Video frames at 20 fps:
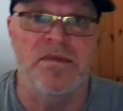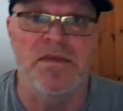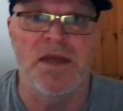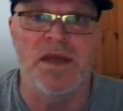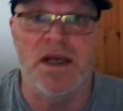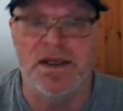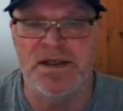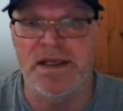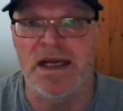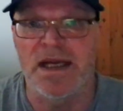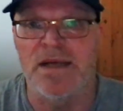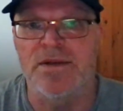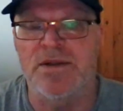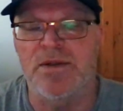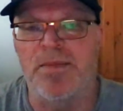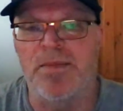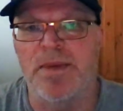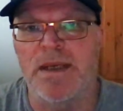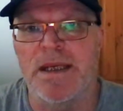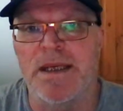
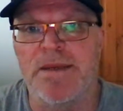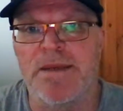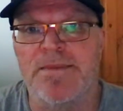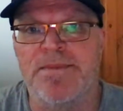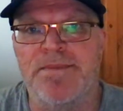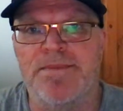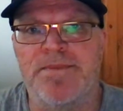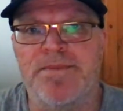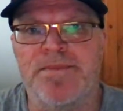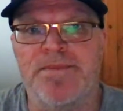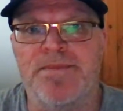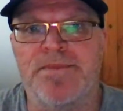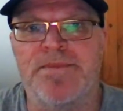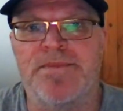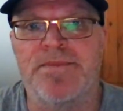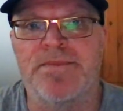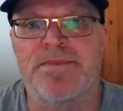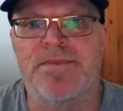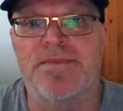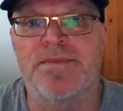Undoubtedly.
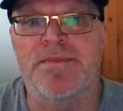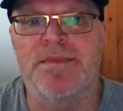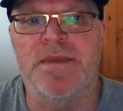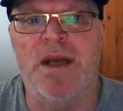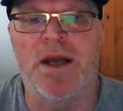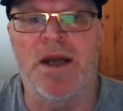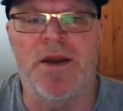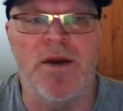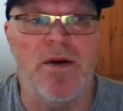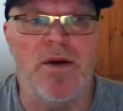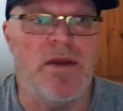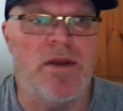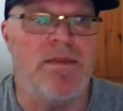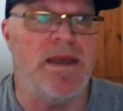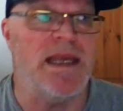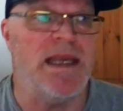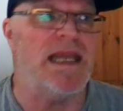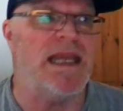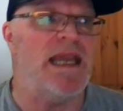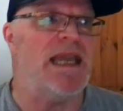I know what you
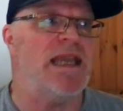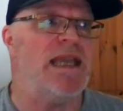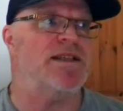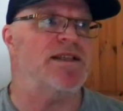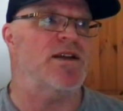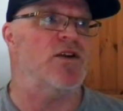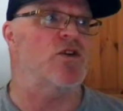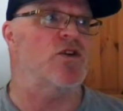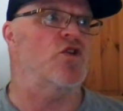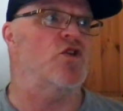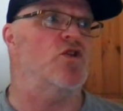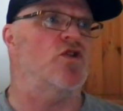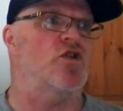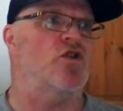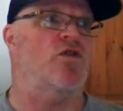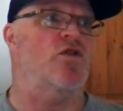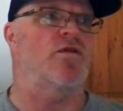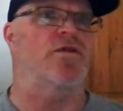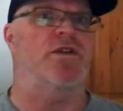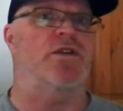mean. It is a good
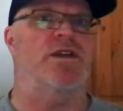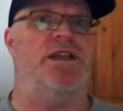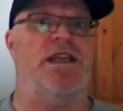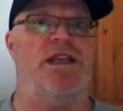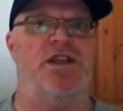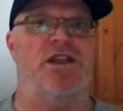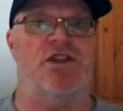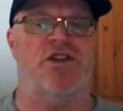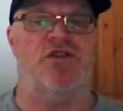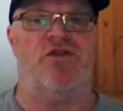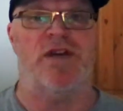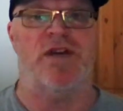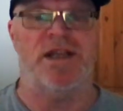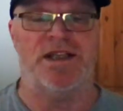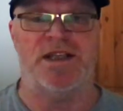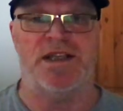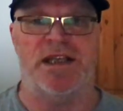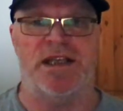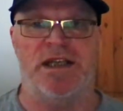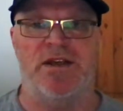for
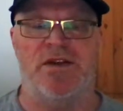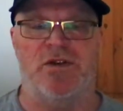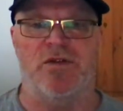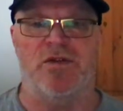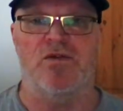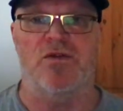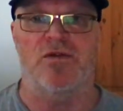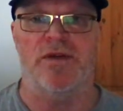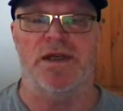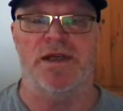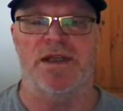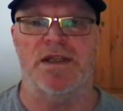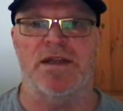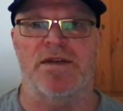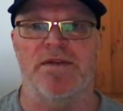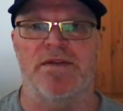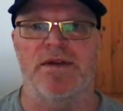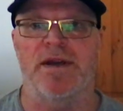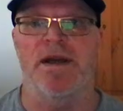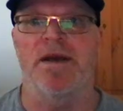de-stressing and all the rest
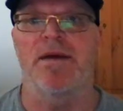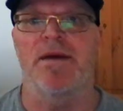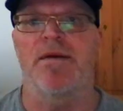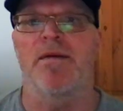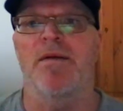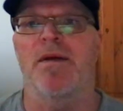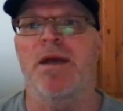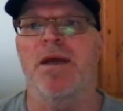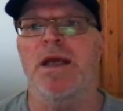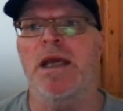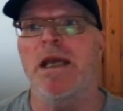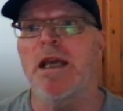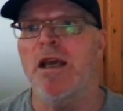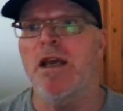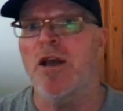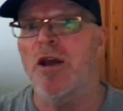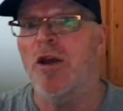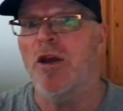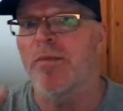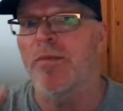of it.
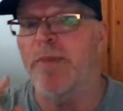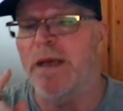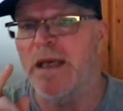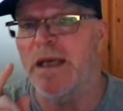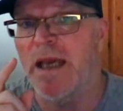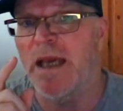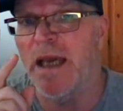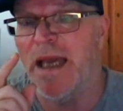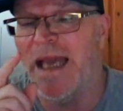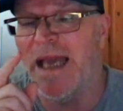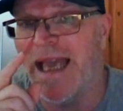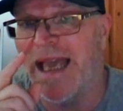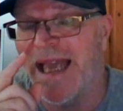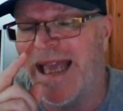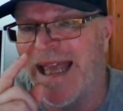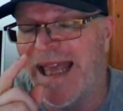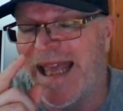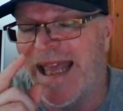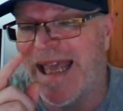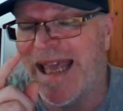But
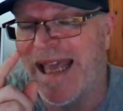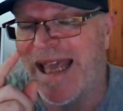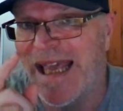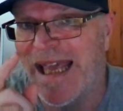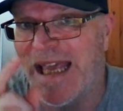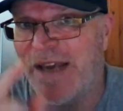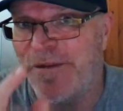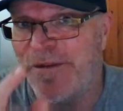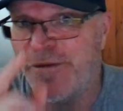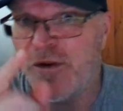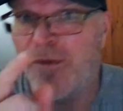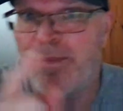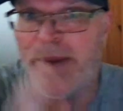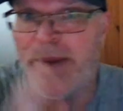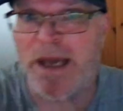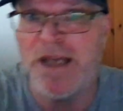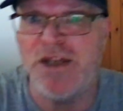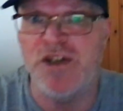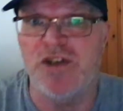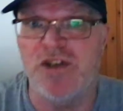if you're
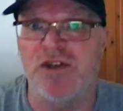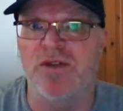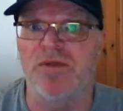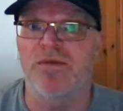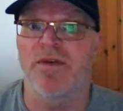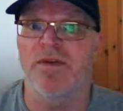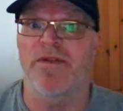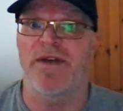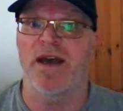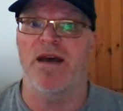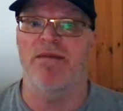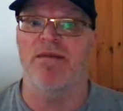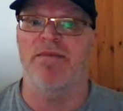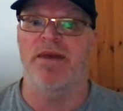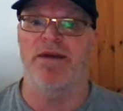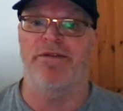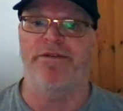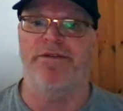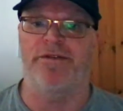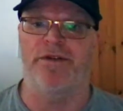patient with our
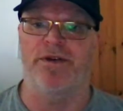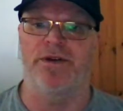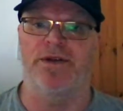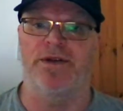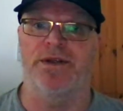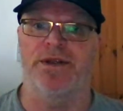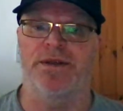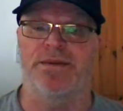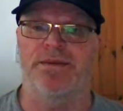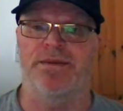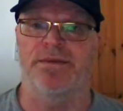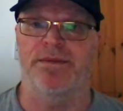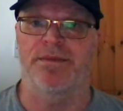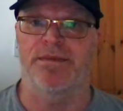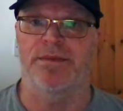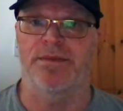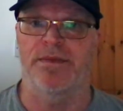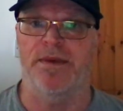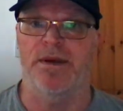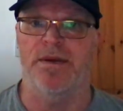method,
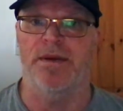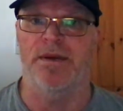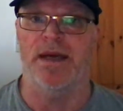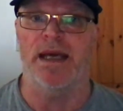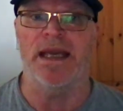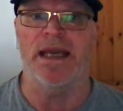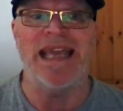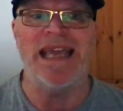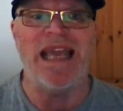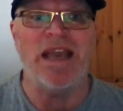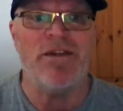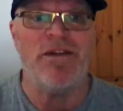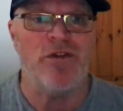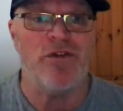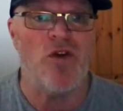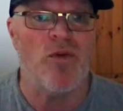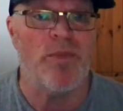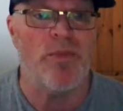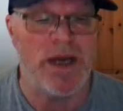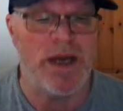okay, if
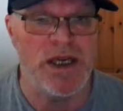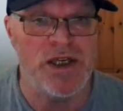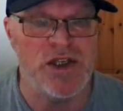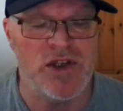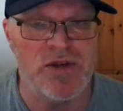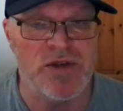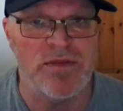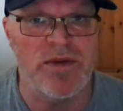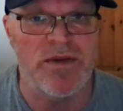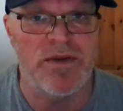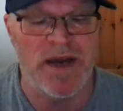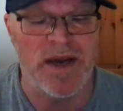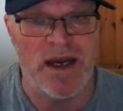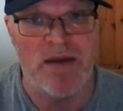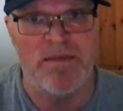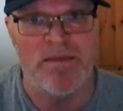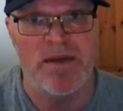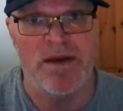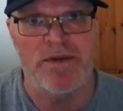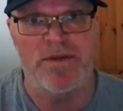you're patient with our
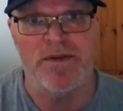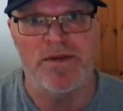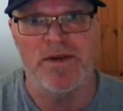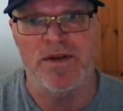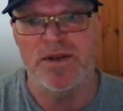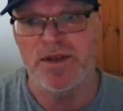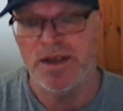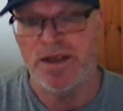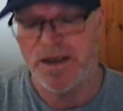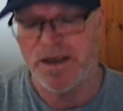method,